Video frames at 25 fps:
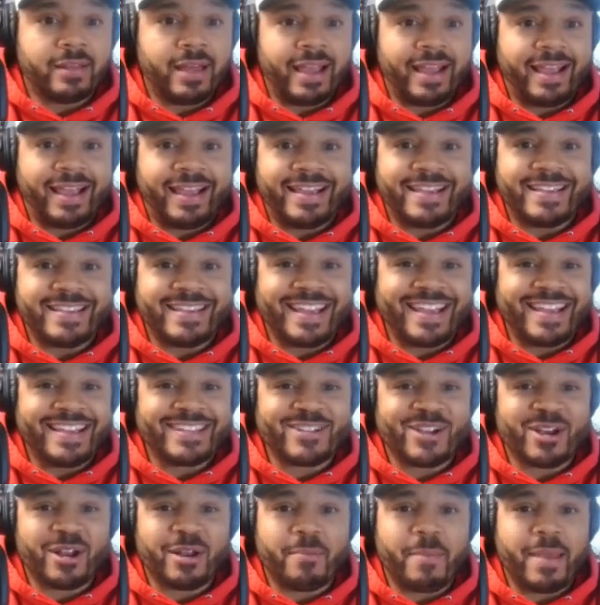Like
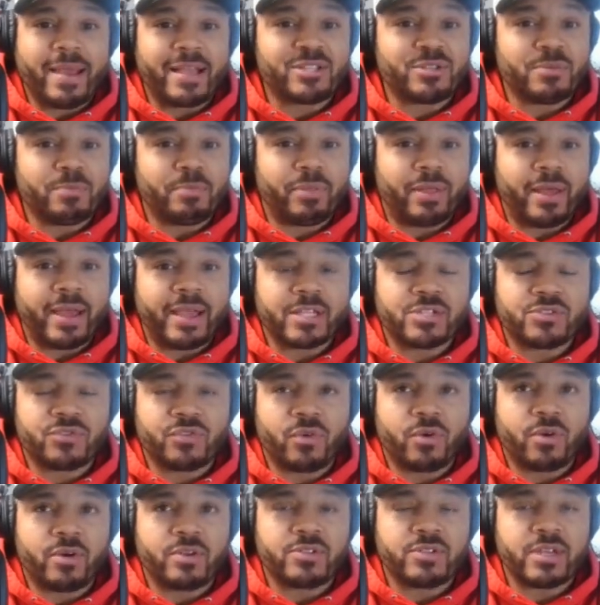he's going to make some plays
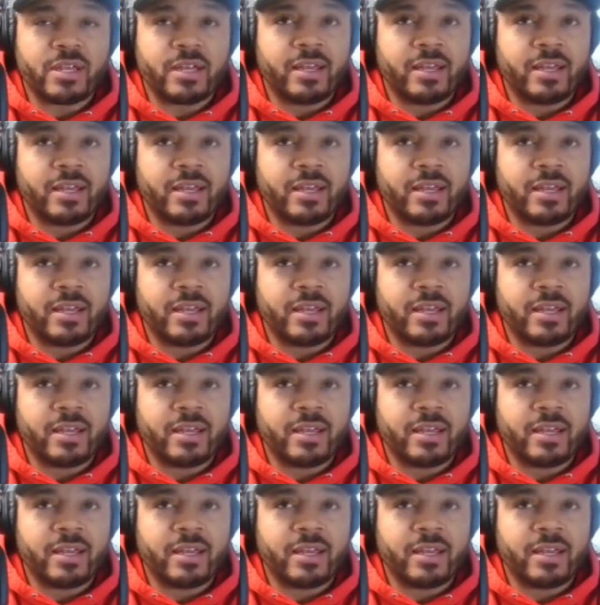for us.